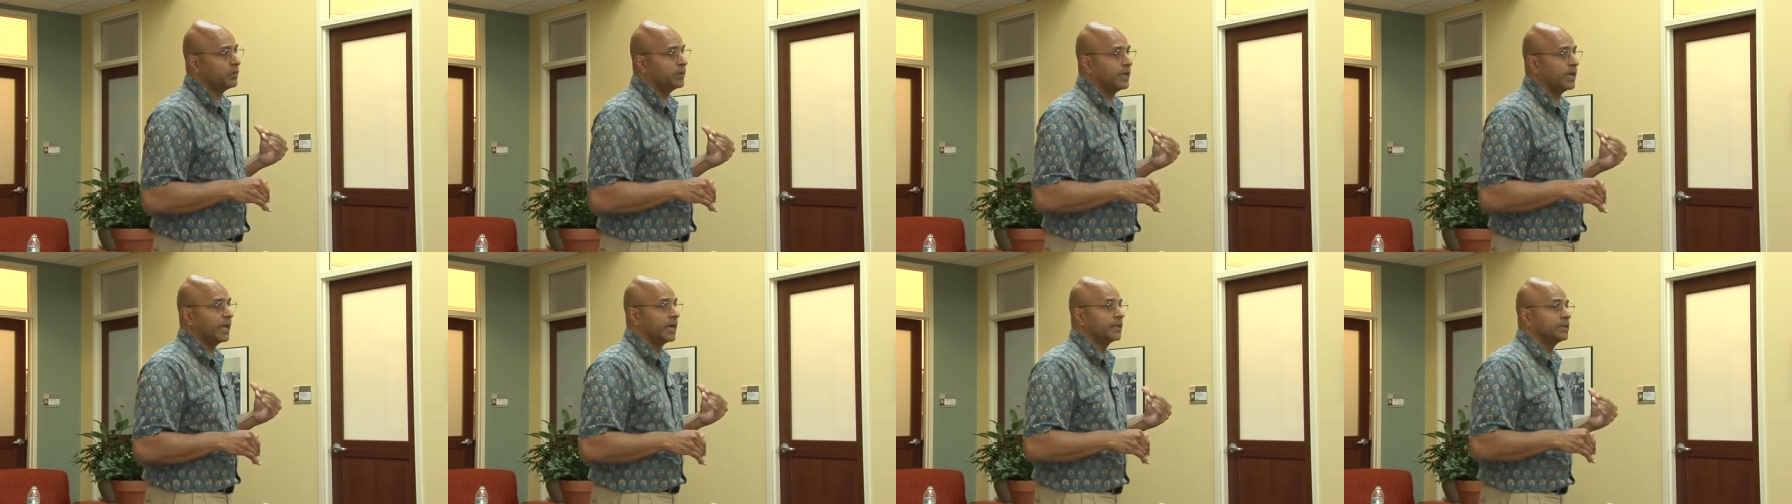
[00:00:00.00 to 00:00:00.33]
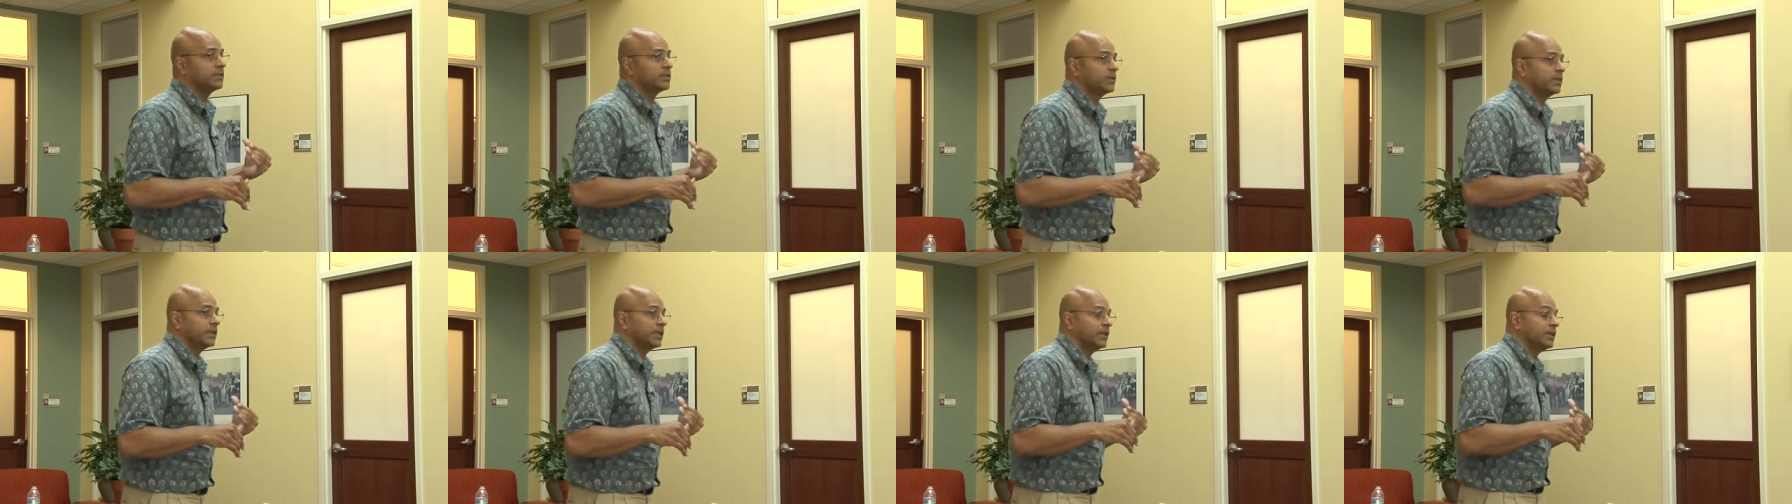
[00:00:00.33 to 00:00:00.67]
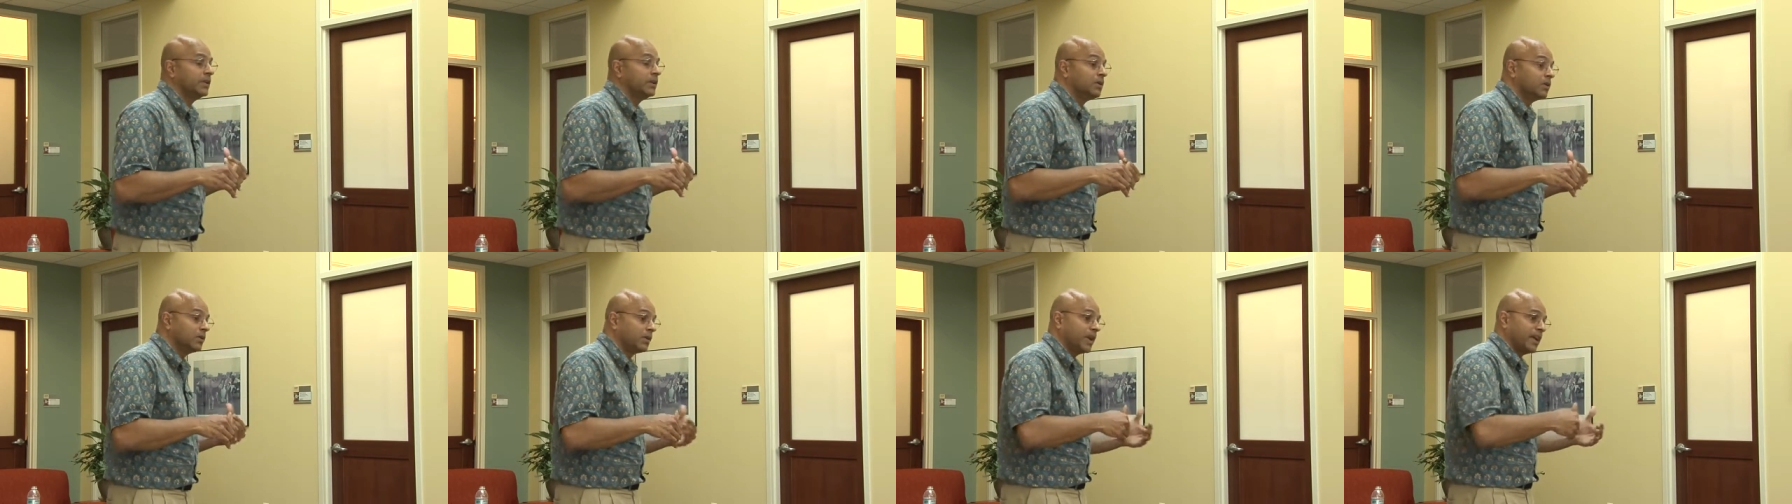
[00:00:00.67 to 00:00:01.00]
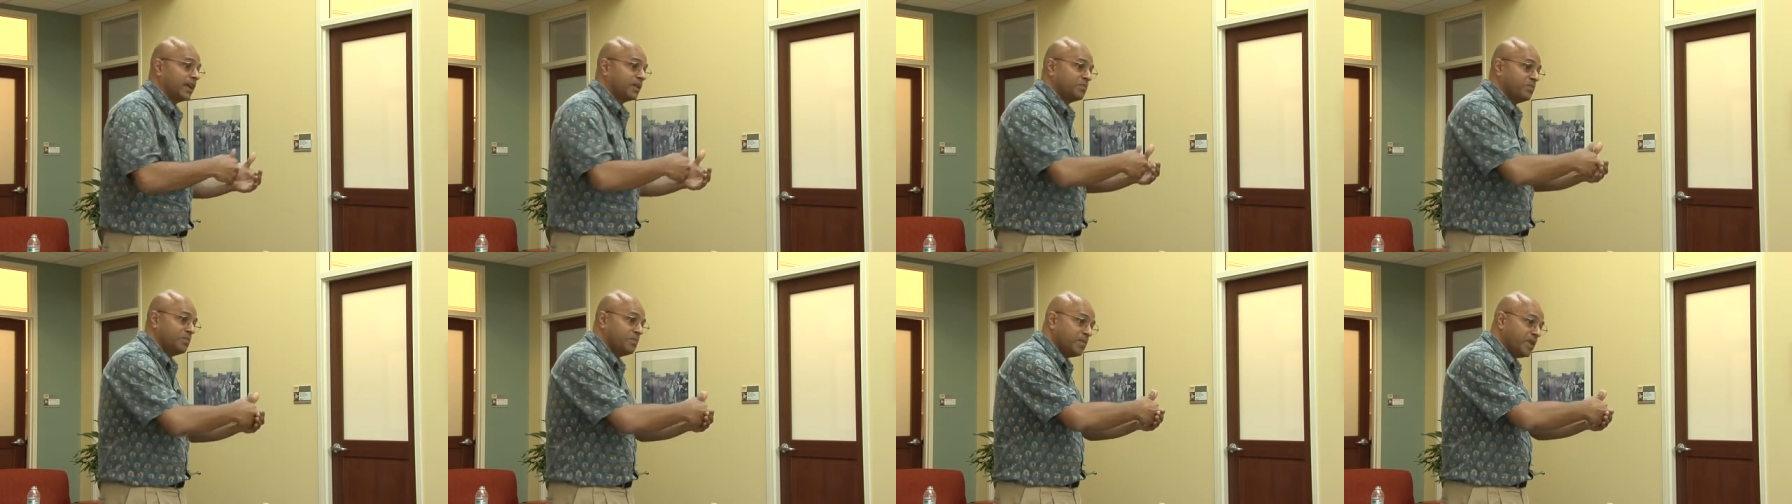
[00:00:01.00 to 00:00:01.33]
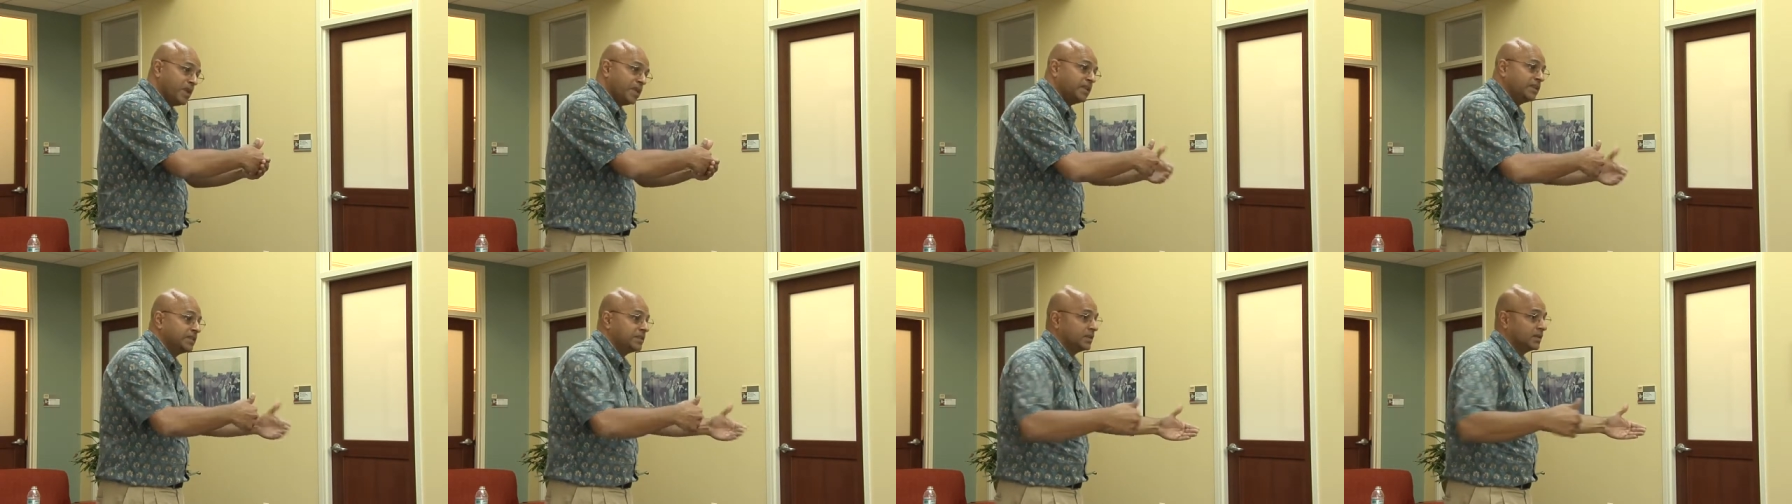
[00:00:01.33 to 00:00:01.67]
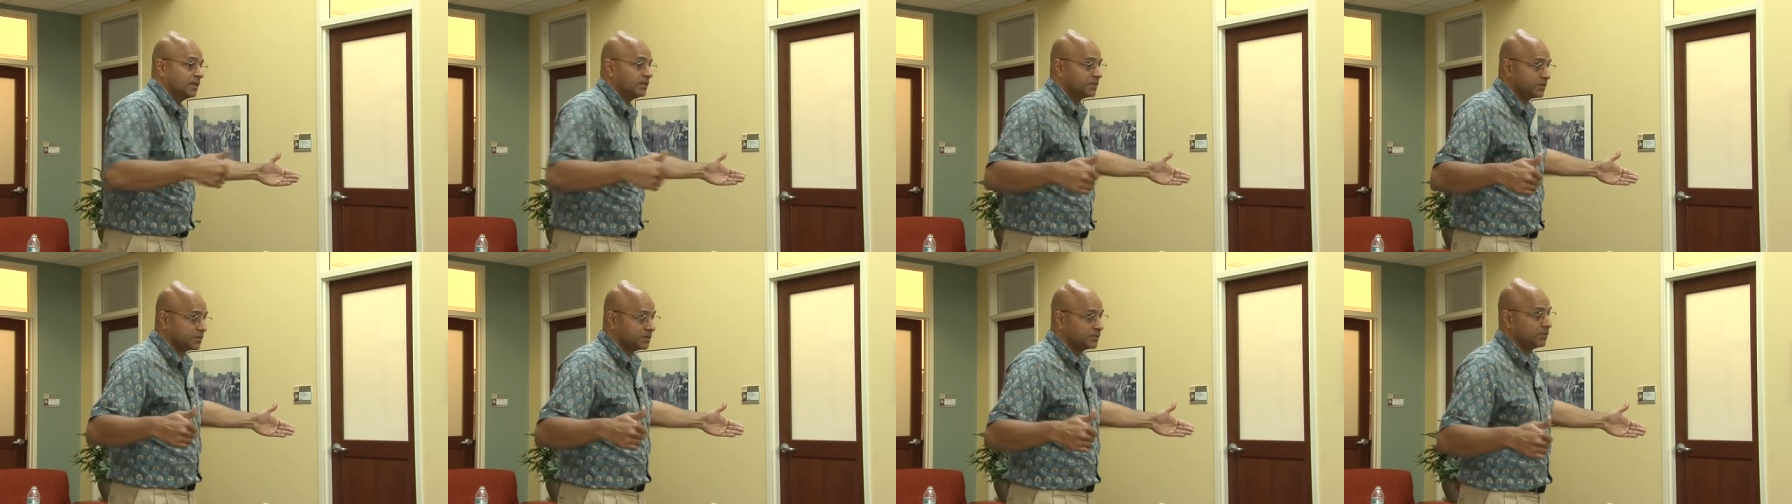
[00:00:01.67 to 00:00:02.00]
we actually look at many
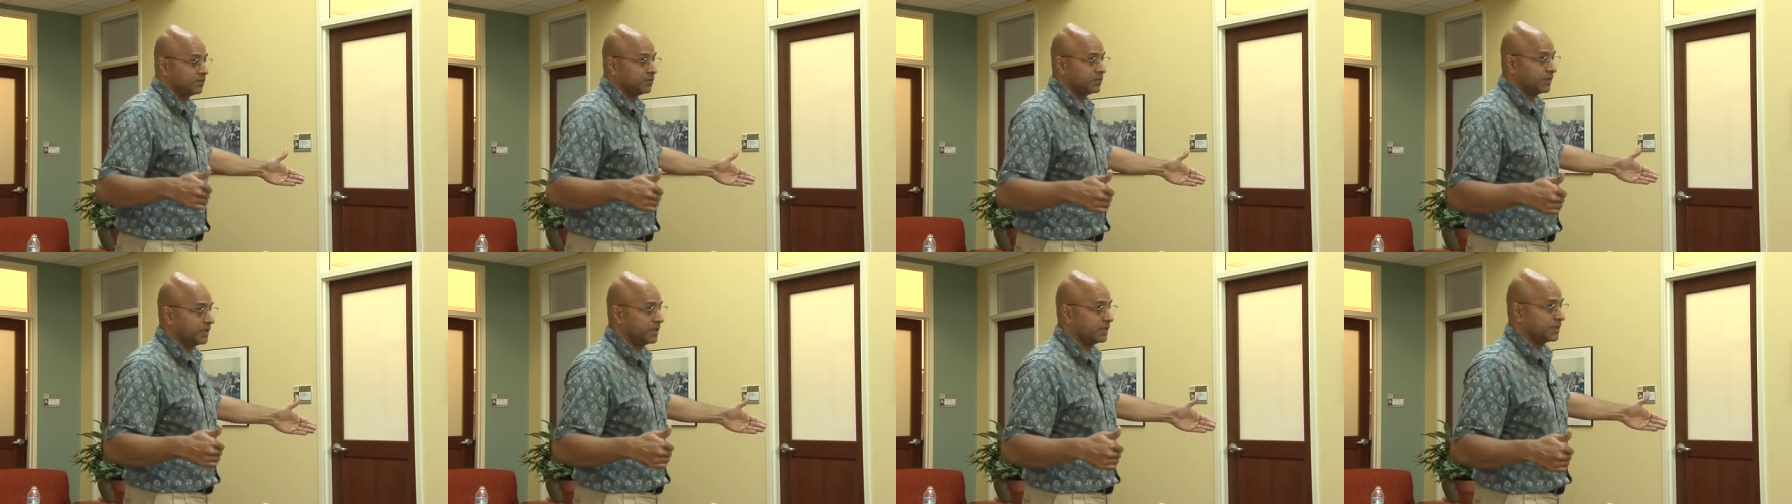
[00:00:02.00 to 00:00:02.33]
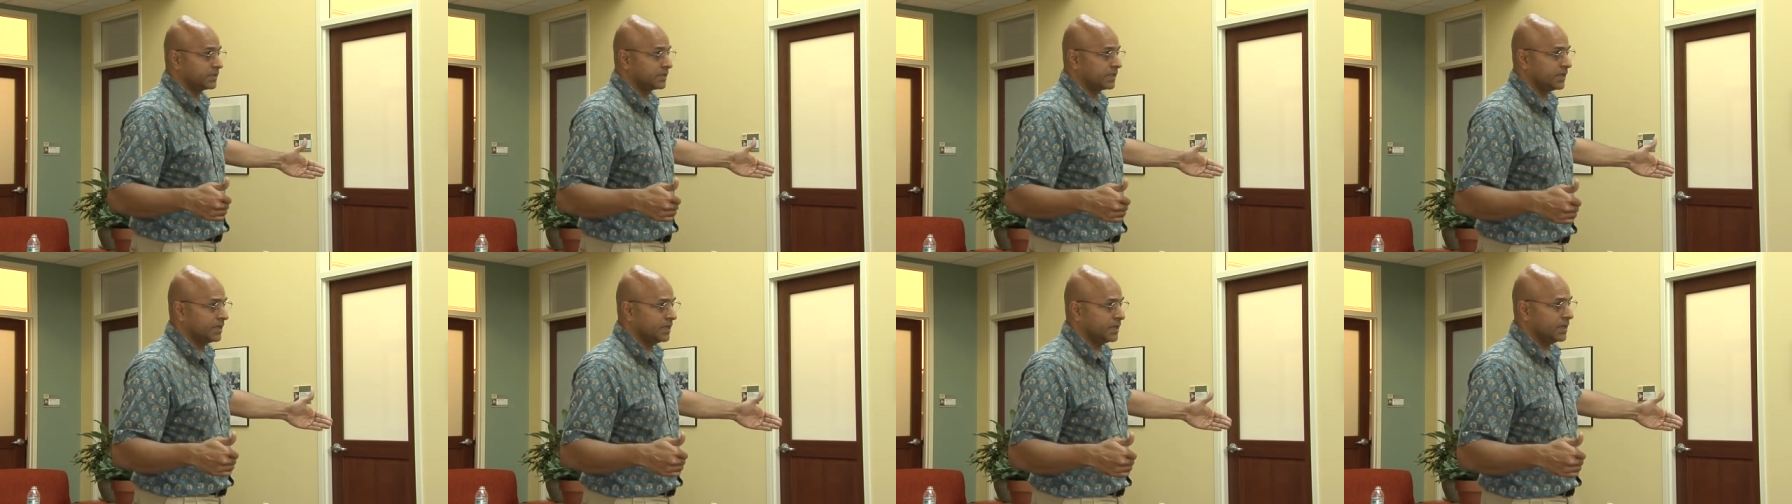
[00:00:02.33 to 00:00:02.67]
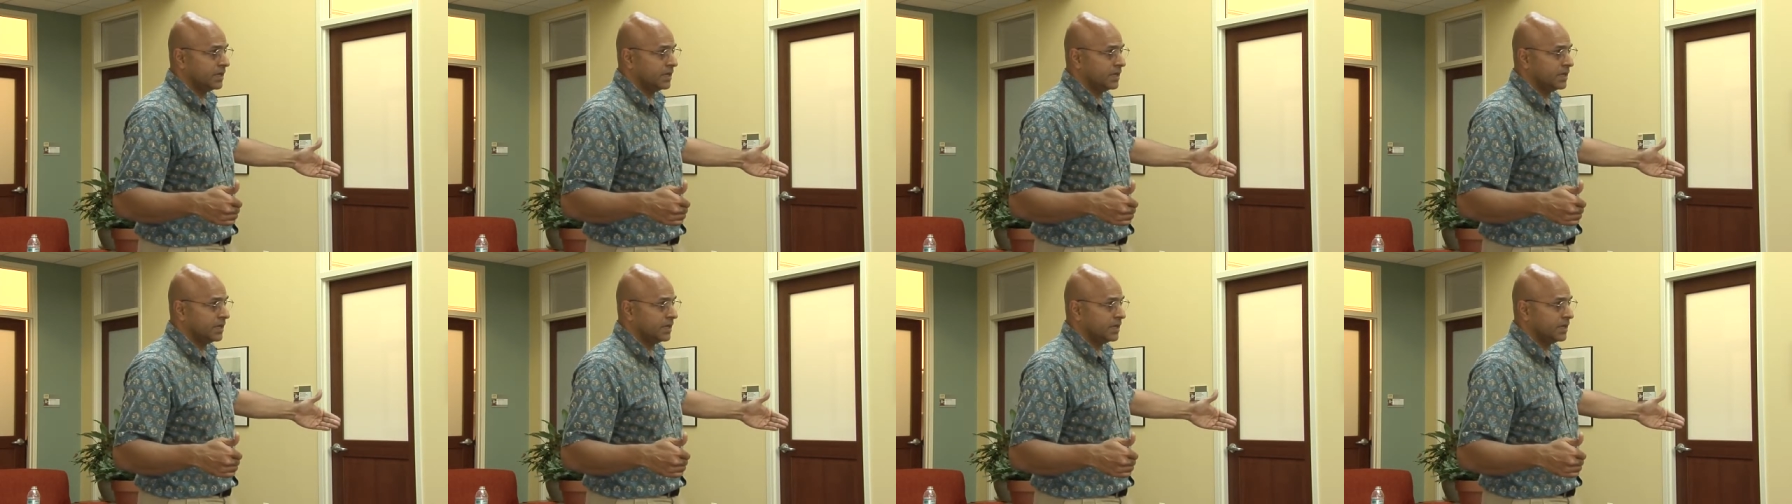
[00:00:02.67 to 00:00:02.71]
such stories,